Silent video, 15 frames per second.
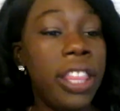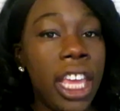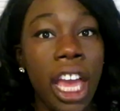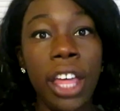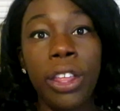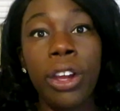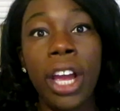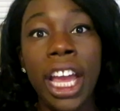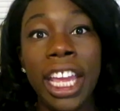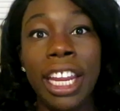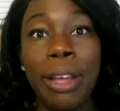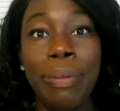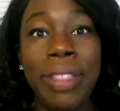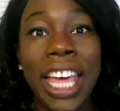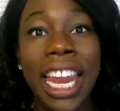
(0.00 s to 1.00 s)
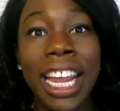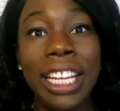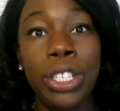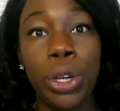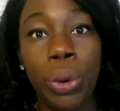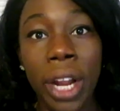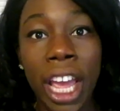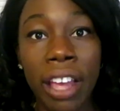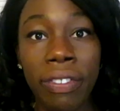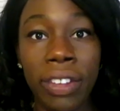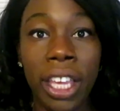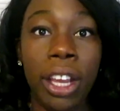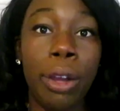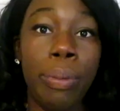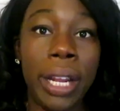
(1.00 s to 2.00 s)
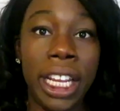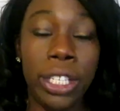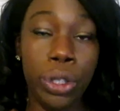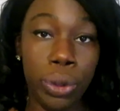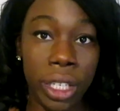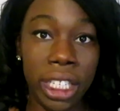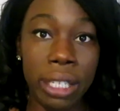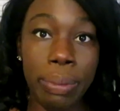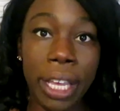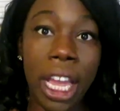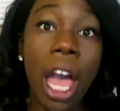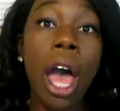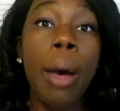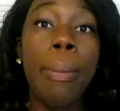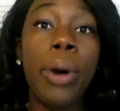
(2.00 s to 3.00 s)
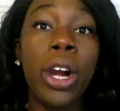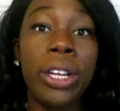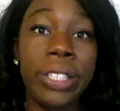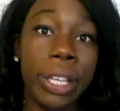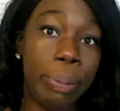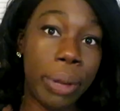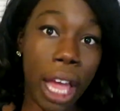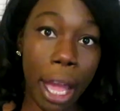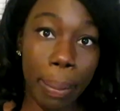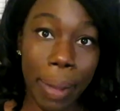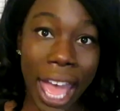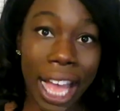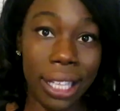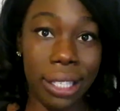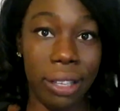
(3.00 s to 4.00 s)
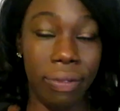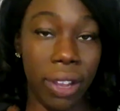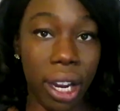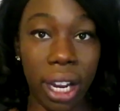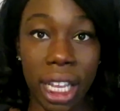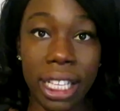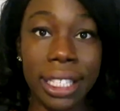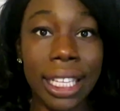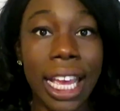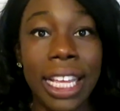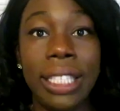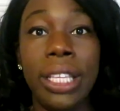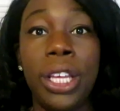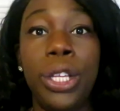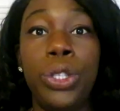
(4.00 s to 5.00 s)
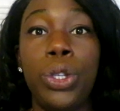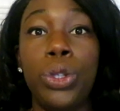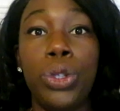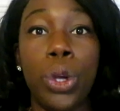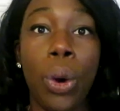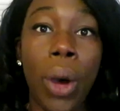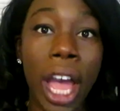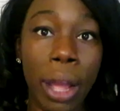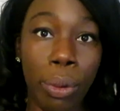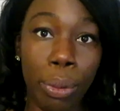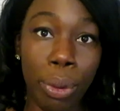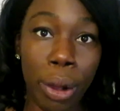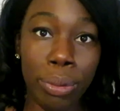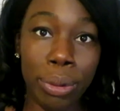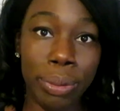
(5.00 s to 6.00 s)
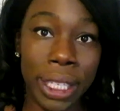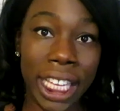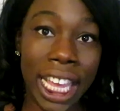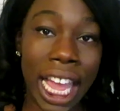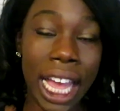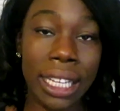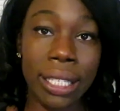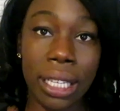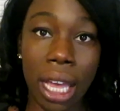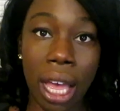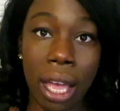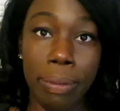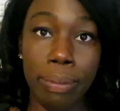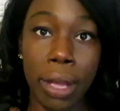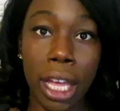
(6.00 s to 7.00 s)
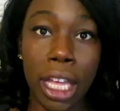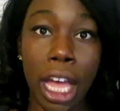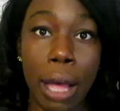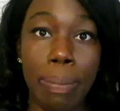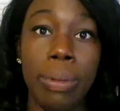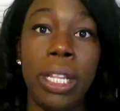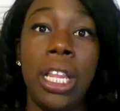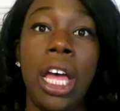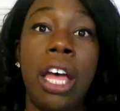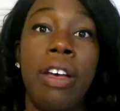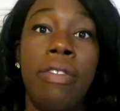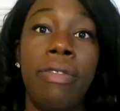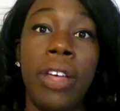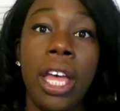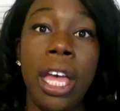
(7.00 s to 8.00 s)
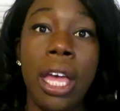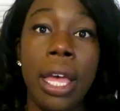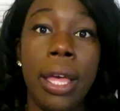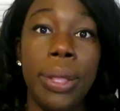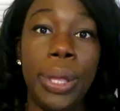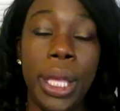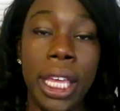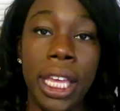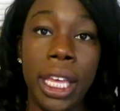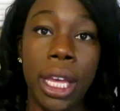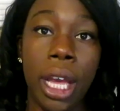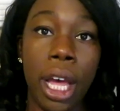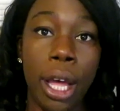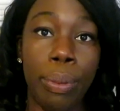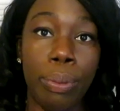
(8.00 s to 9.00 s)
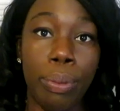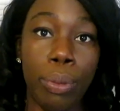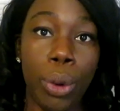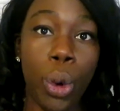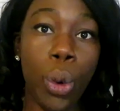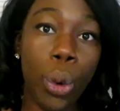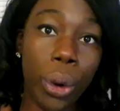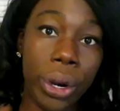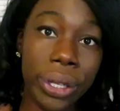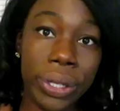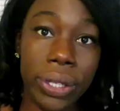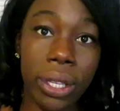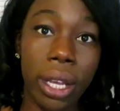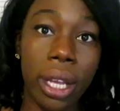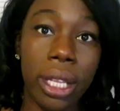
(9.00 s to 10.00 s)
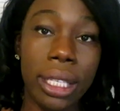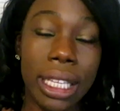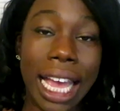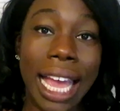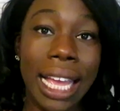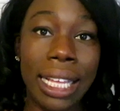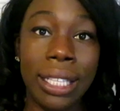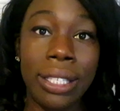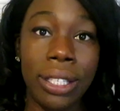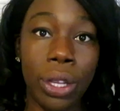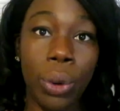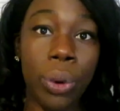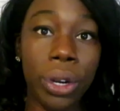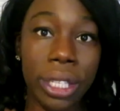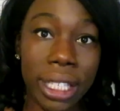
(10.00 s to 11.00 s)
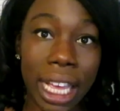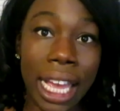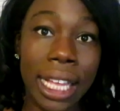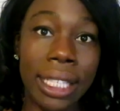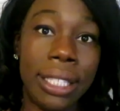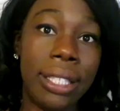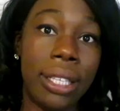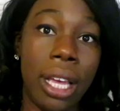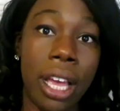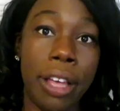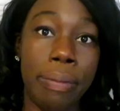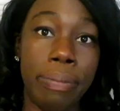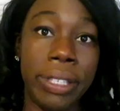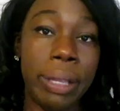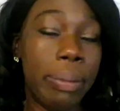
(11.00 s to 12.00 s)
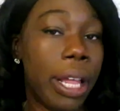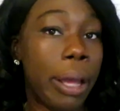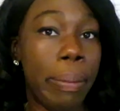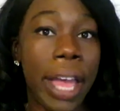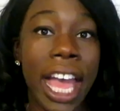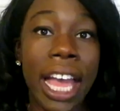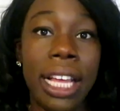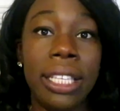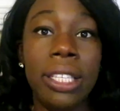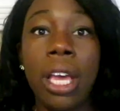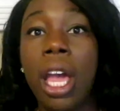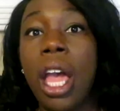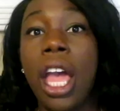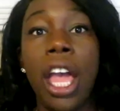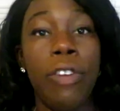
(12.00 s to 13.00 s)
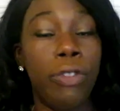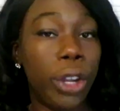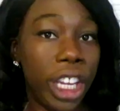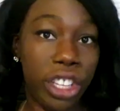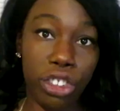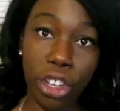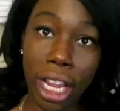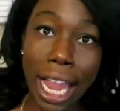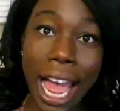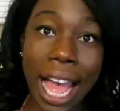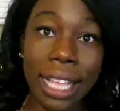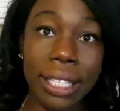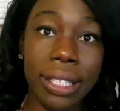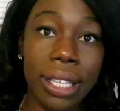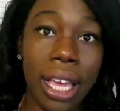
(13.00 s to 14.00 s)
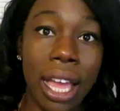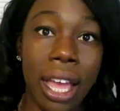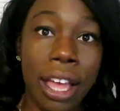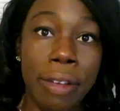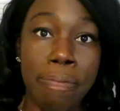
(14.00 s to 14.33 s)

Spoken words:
The other item that I don't have here, but I do need to pick up, are Ziploc bags in various sizes. So I will probably get a couple of the quart size Ziploc bags for each class,